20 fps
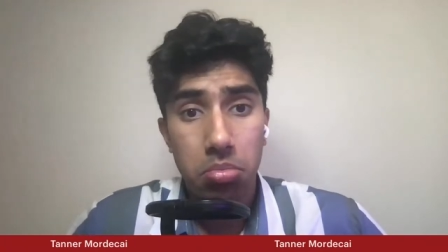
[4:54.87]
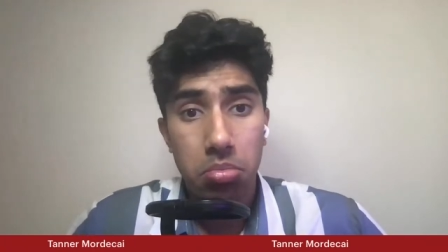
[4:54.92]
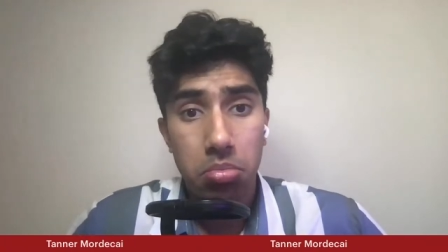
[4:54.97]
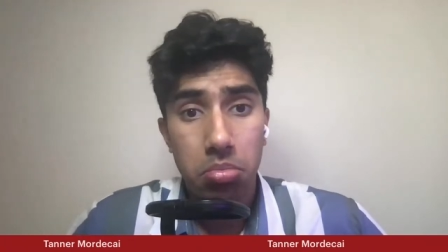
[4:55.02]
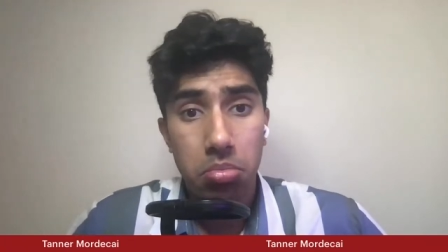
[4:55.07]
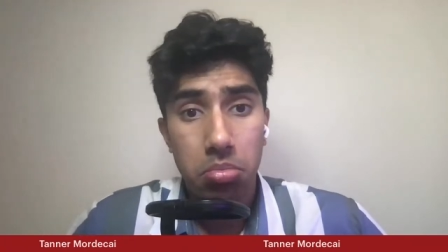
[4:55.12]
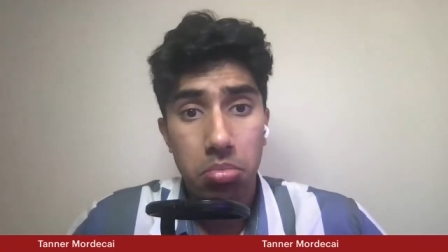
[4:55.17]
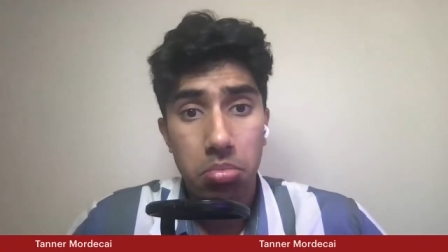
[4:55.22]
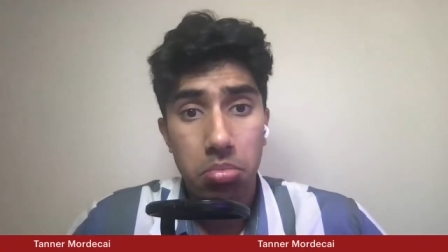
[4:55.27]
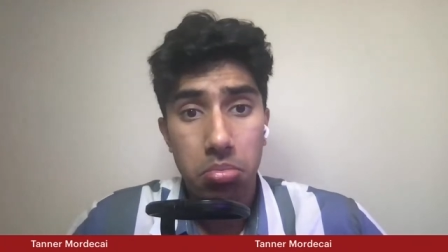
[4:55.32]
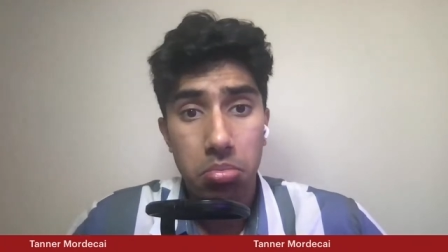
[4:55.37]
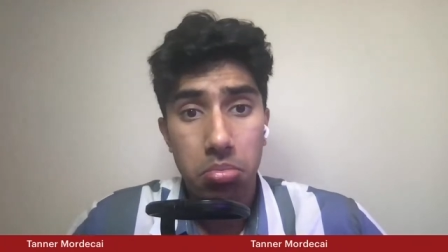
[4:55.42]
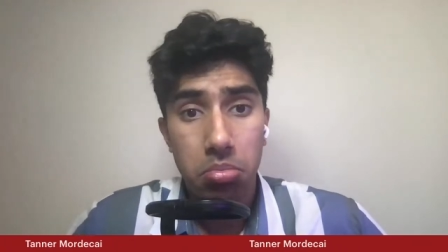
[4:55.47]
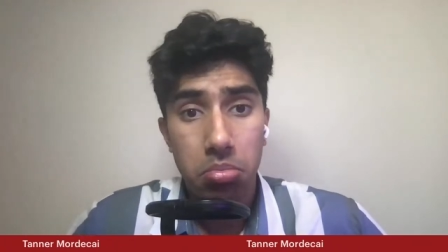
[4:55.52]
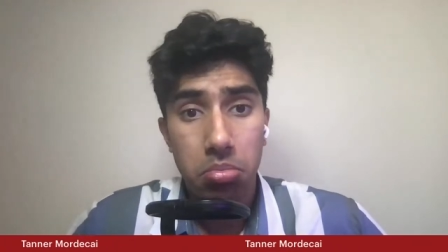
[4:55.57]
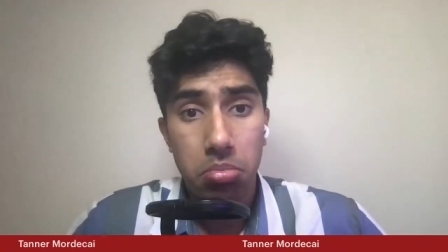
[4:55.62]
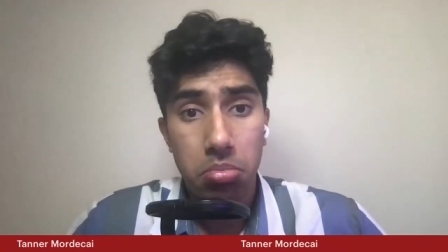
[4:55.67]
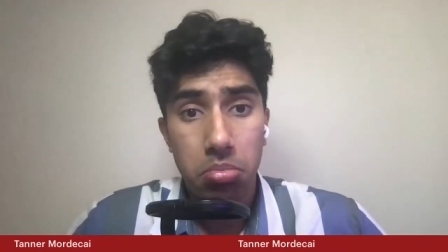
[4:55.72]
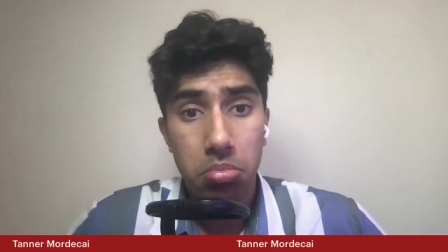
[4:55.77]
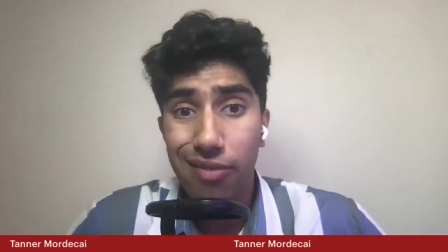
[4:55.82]
that
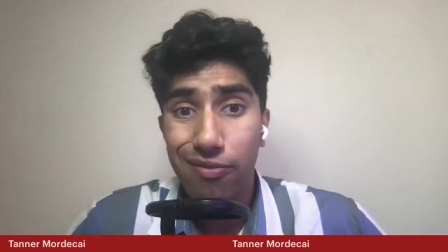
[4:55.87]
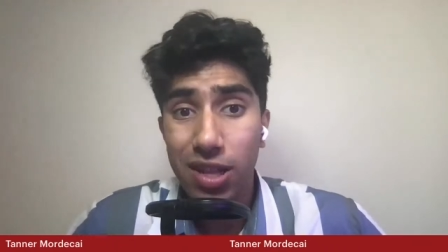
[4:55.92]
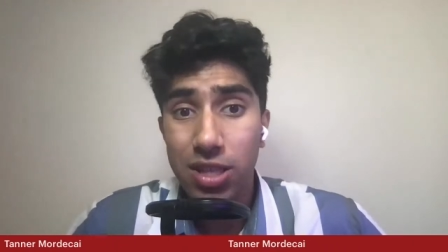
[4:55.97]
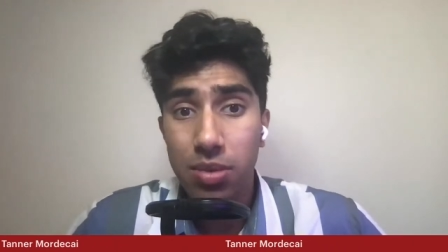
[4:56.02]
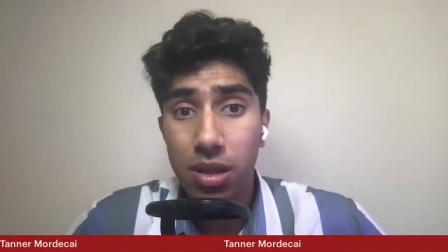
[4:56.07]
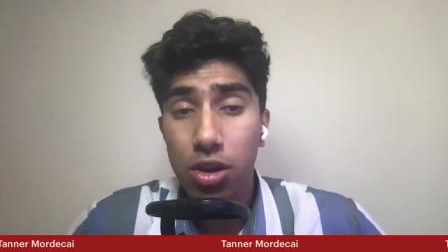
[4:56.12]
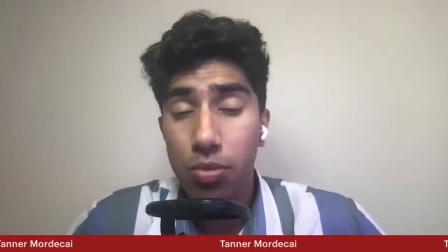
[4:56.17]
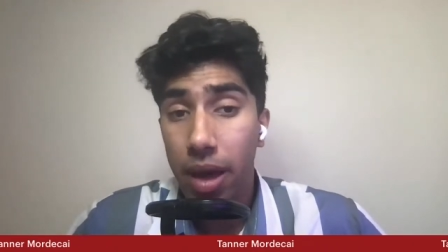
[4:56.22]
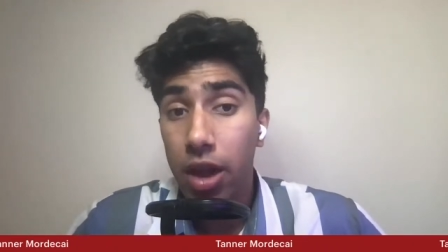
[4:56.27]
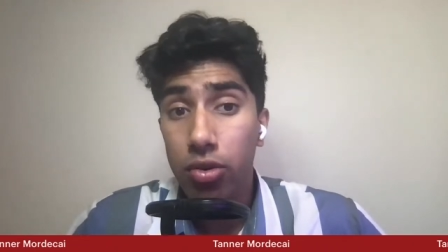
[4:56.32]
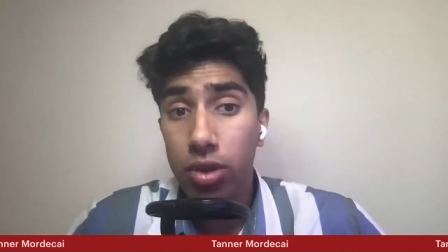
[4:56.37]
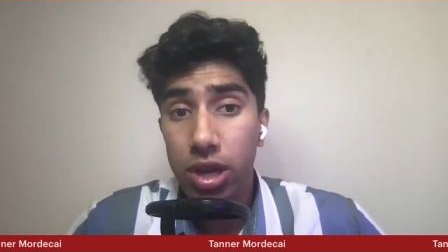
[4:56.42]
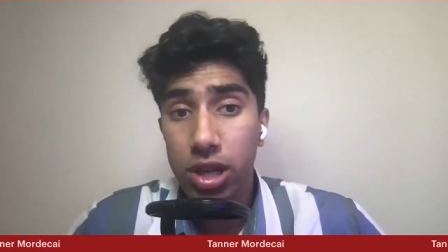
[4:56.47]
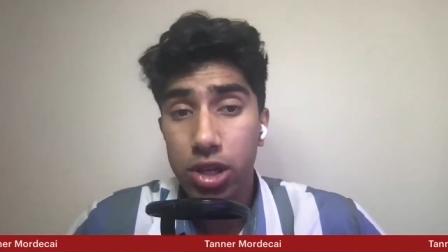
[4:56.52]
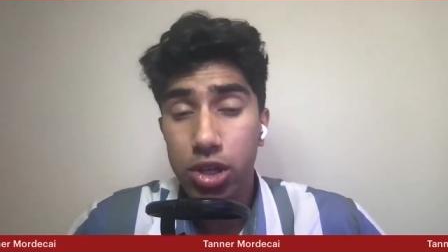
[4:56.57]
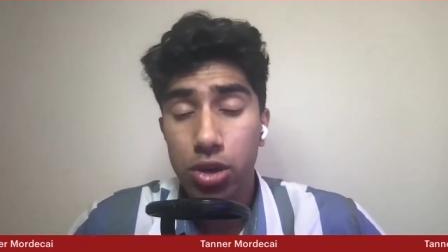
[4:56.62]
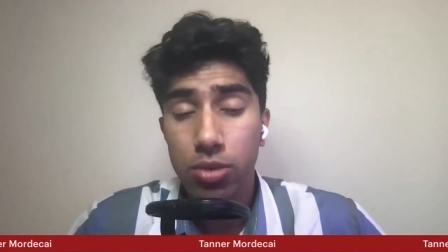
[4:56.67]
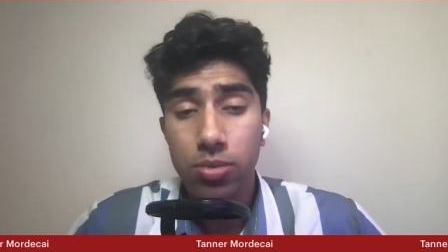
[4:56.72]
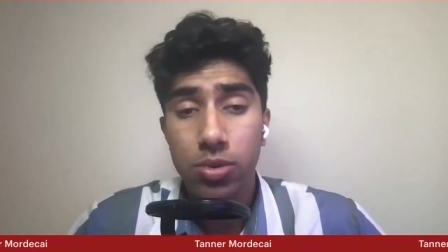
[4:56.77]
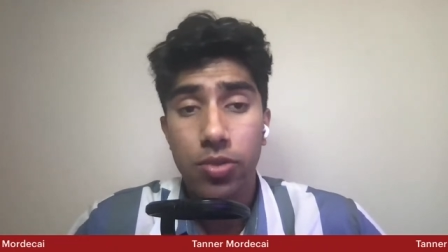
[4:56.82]
fits a little better
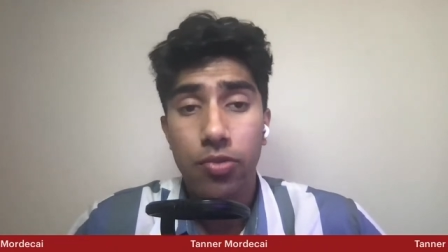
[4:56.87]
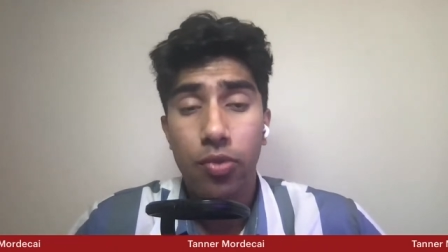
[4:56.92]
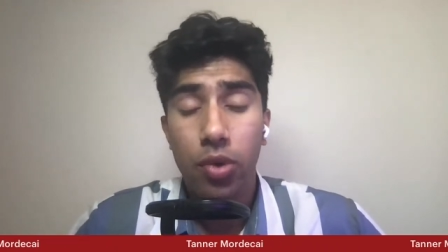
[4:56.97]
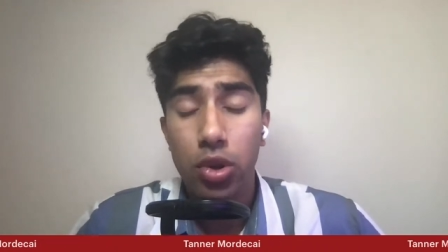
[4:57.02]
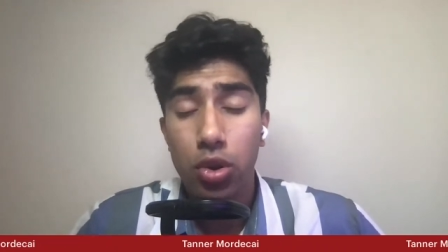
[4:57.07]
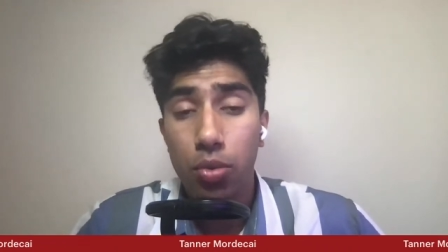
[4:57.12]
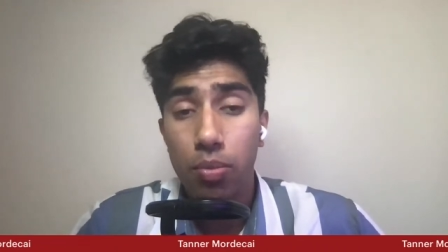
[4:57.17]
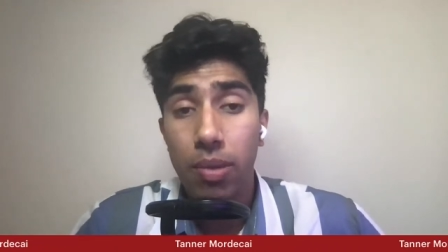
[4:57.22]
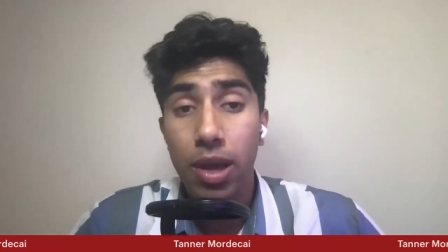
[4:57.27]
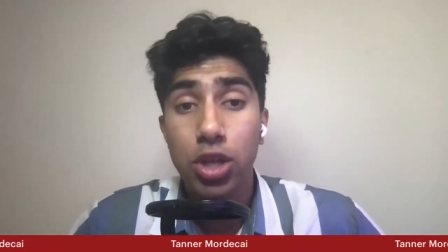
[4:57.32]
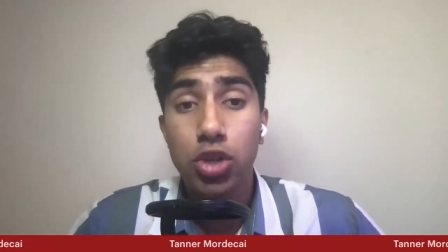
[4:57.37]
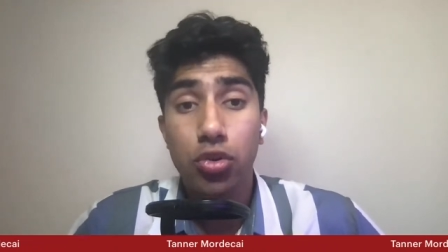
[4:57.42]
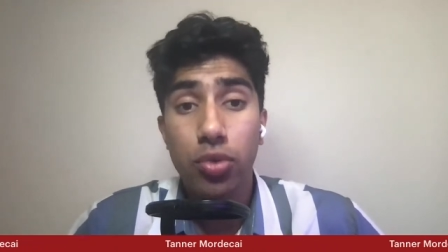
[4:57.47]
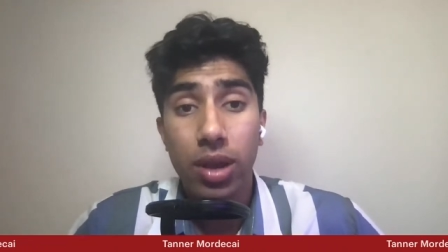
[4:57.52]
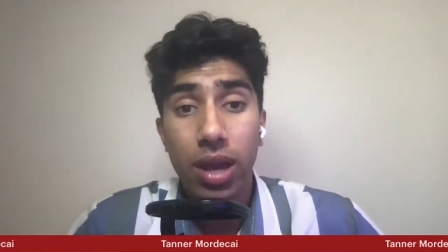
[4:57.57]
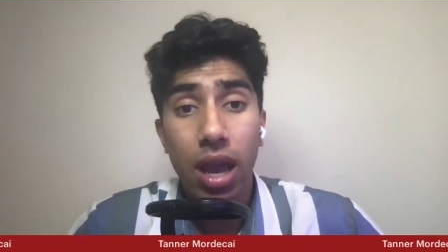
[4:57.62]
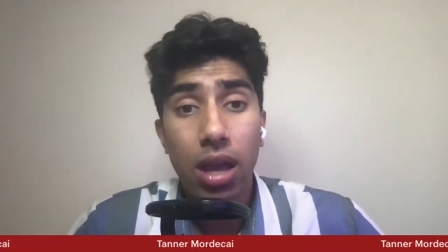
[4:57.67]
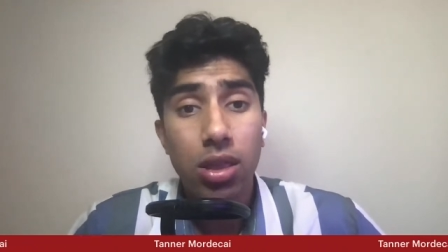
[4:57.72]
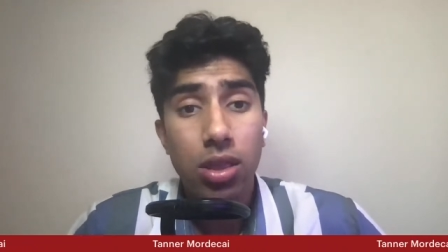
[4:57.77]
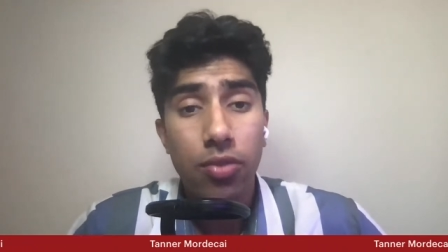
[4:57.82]
in terms of when you're
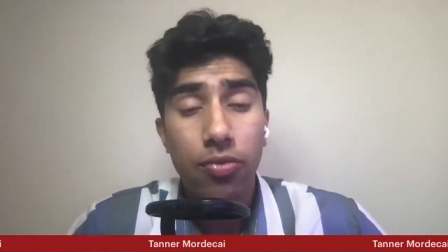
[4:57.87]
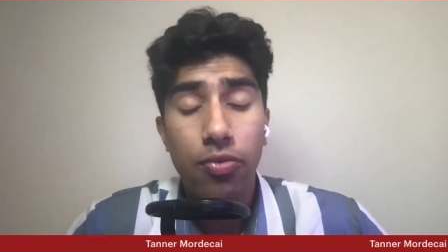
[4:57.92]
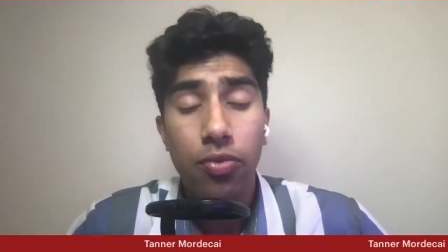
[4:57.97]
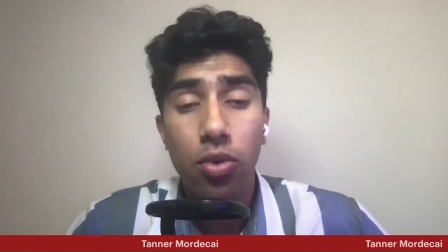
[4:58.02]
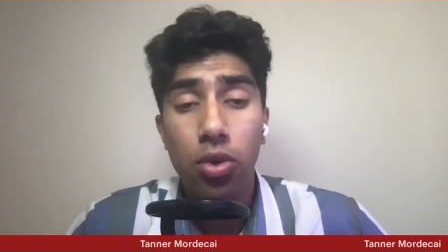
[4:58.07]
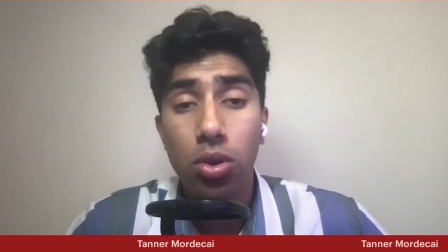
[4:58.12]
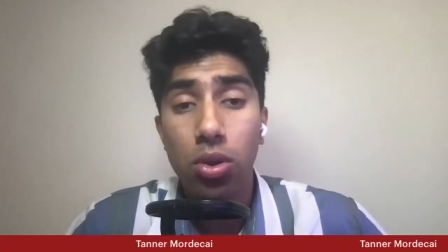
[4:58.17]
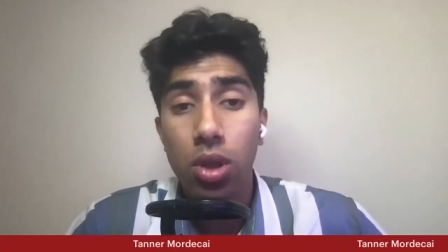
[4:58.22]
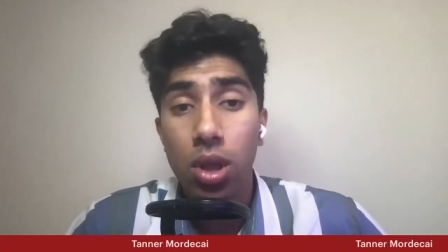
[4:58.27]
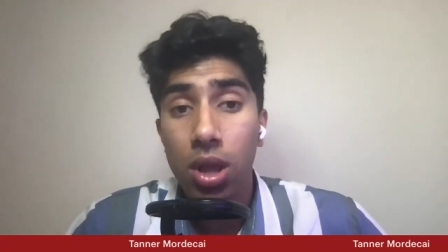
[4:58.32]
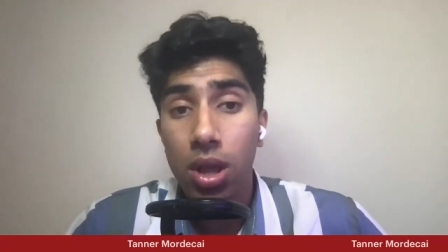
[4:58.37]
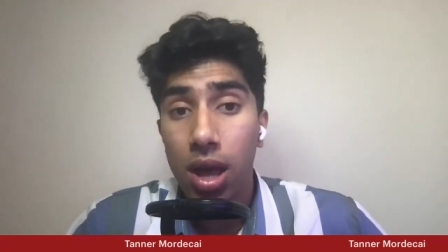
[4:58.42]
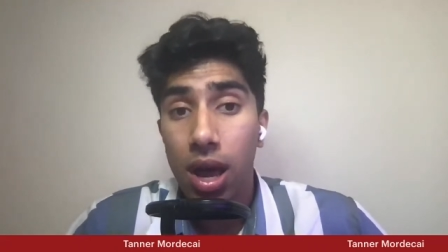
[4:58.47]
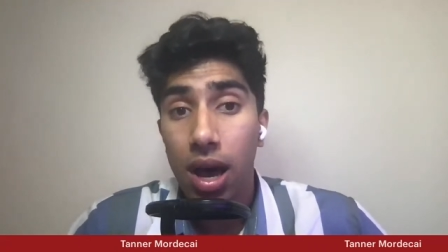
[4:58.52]
measuring out the full